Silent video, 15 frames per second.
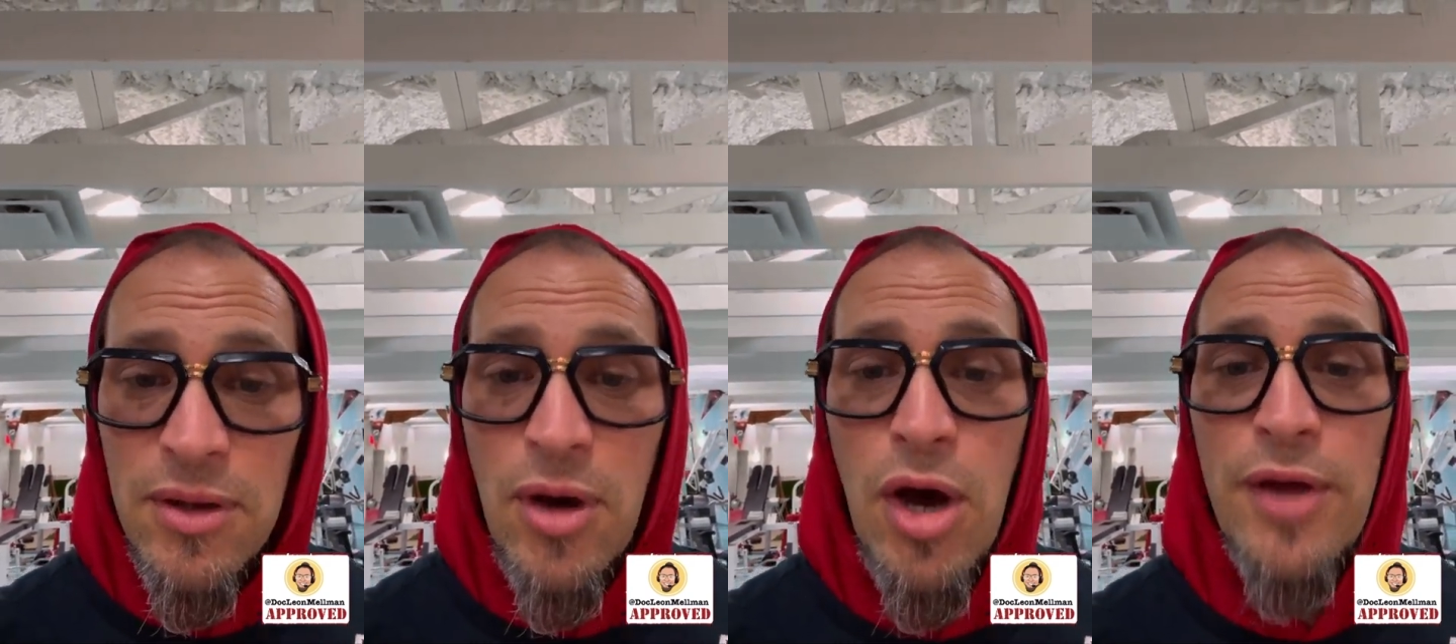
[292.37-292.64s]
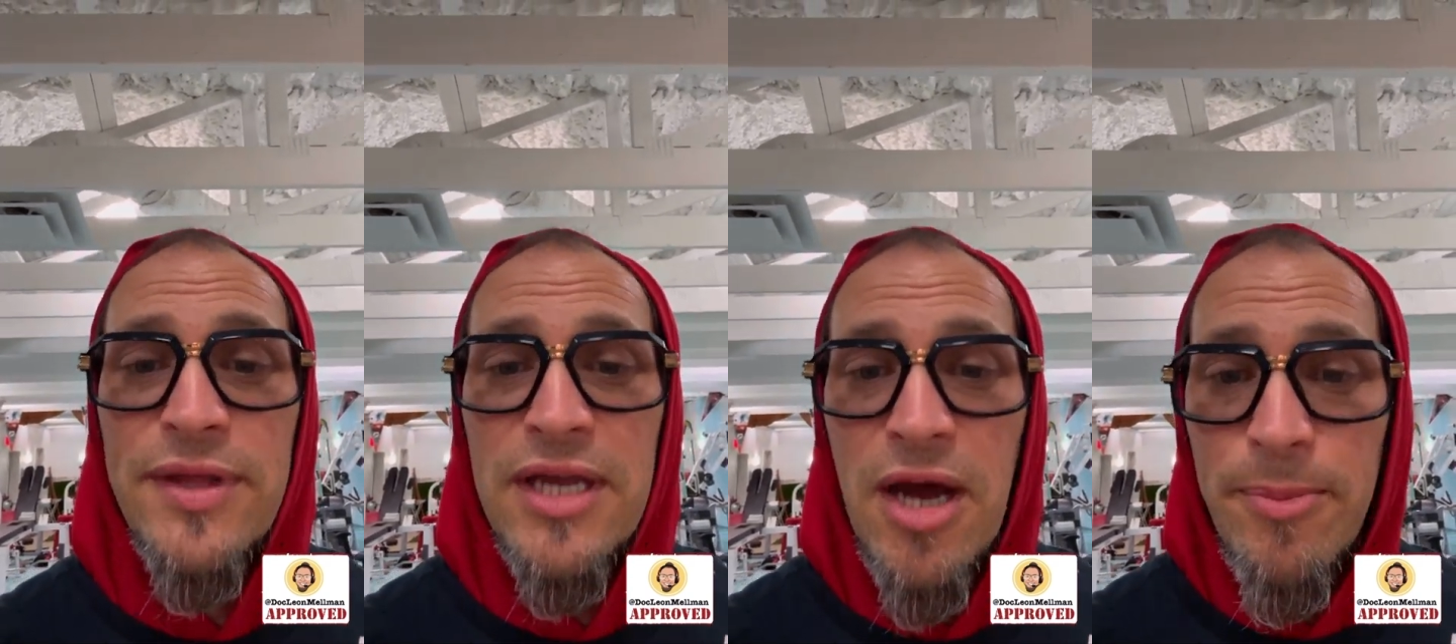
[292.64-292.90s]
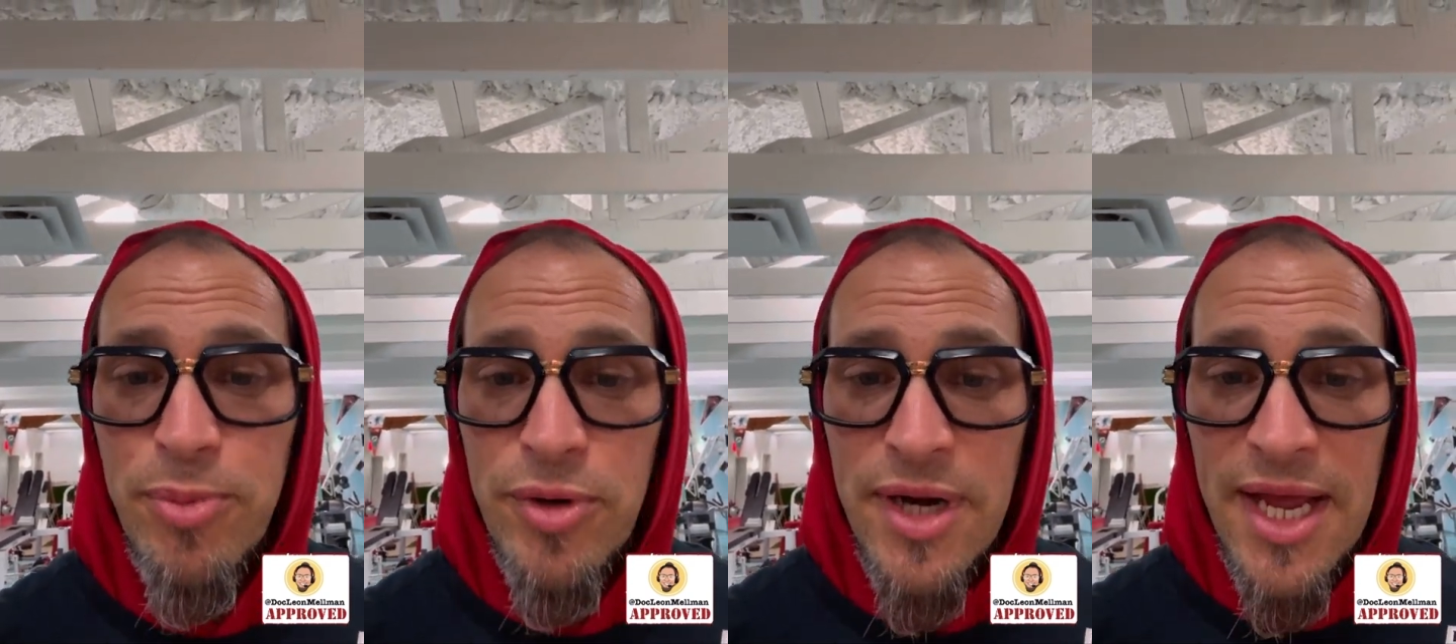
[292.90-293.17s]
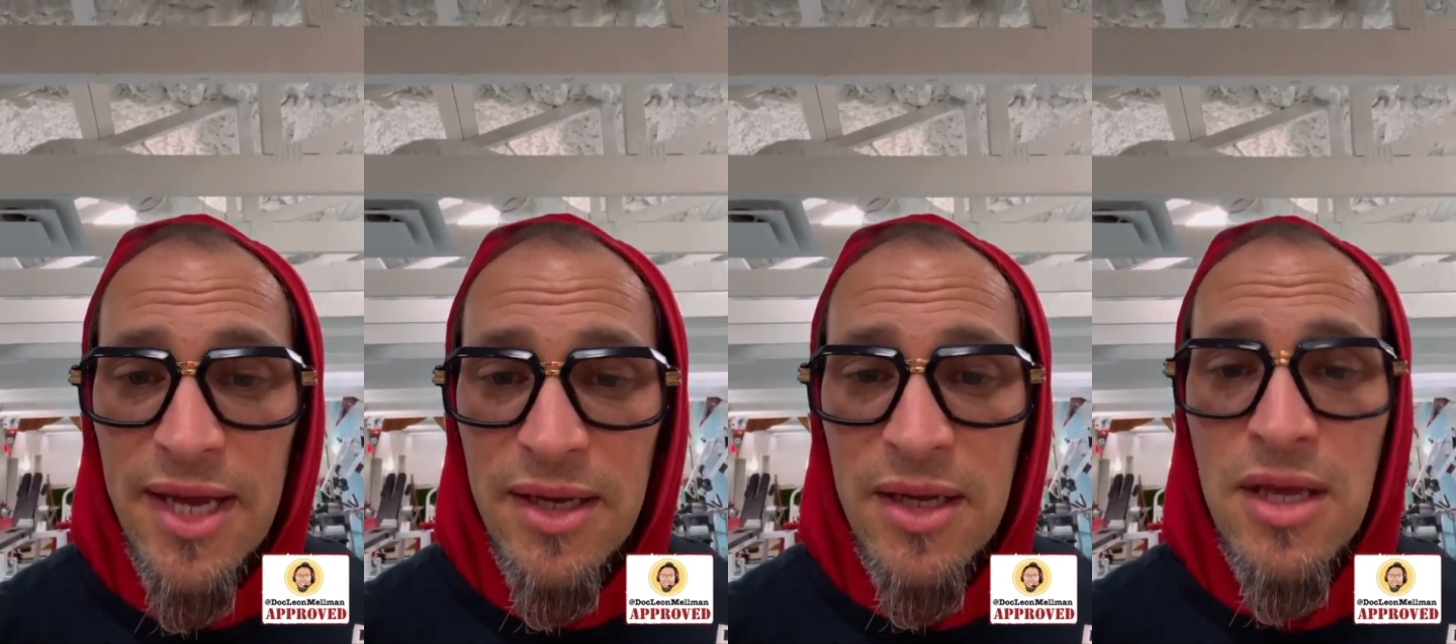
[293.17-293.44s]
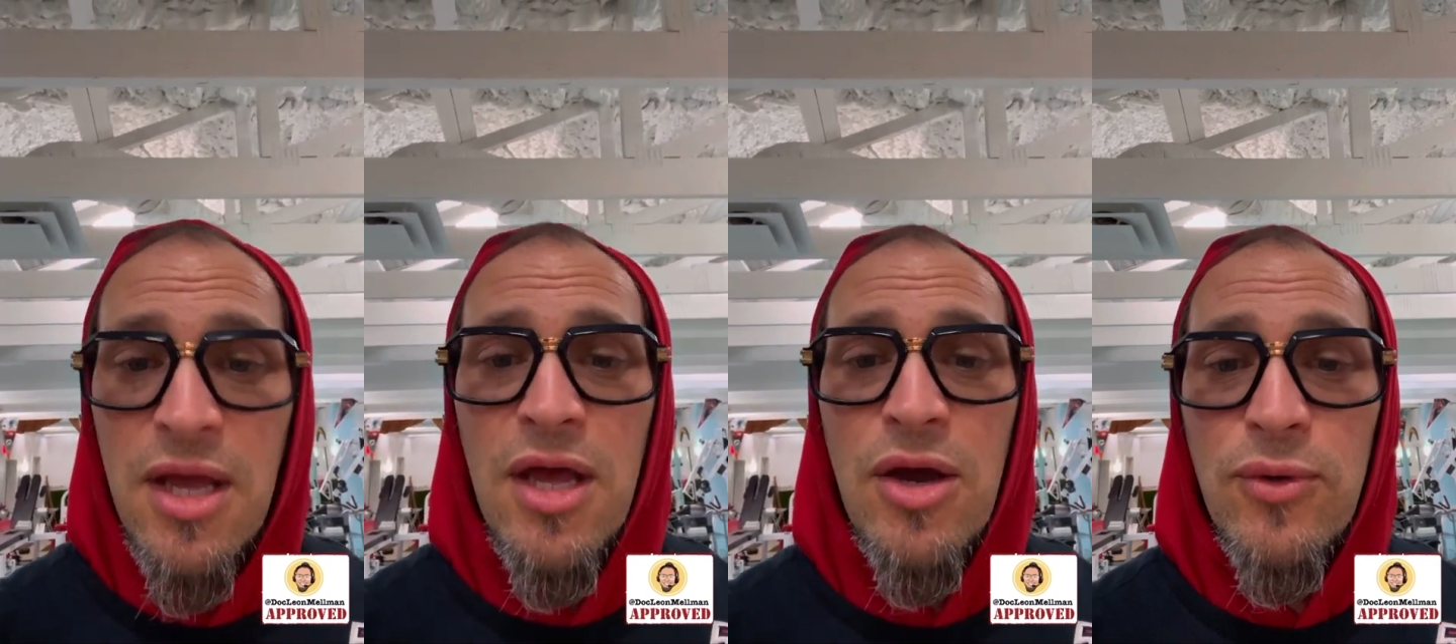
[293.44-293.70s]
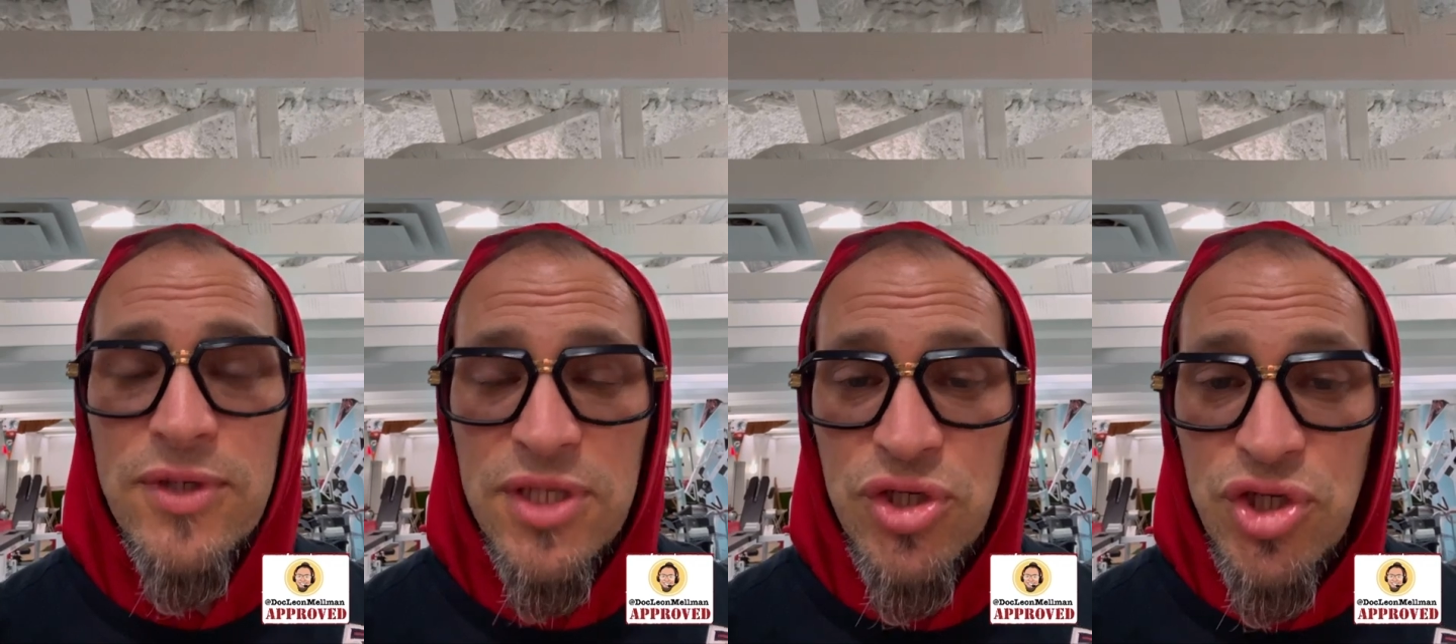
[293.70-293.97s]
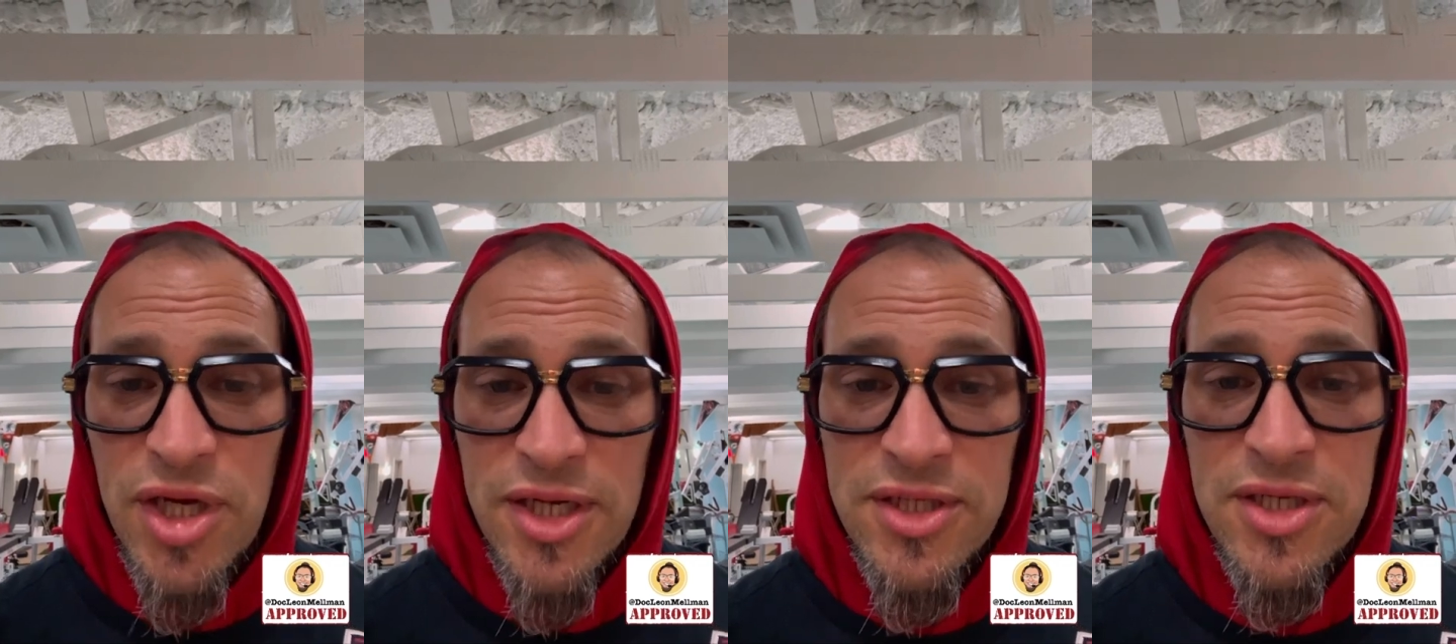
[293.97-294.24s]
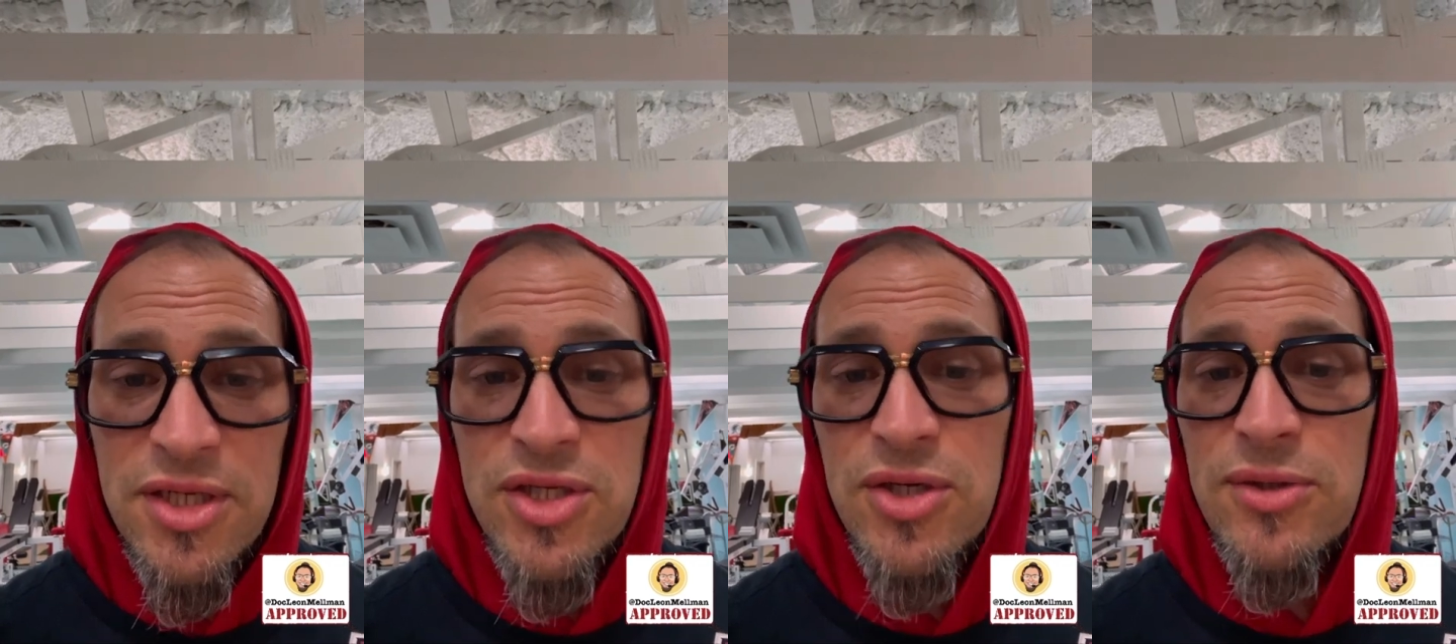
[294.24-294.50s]
on the upper neck was
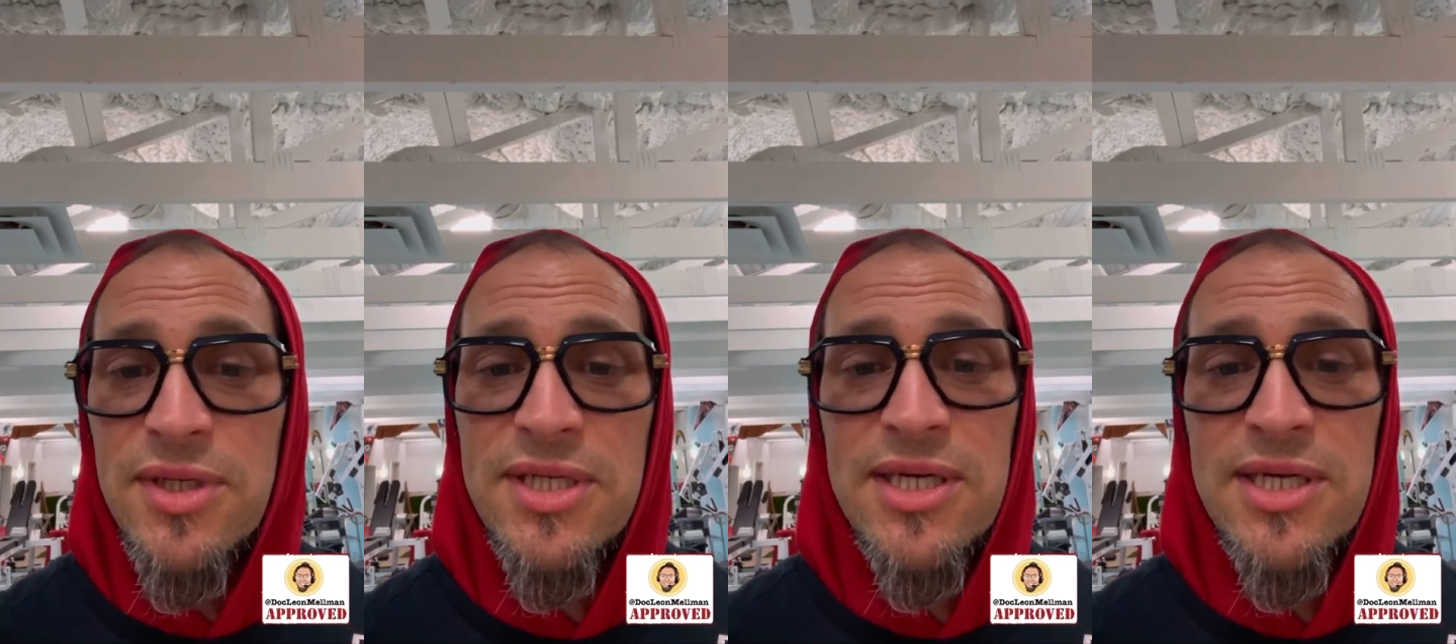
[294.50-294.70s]
adjusted so the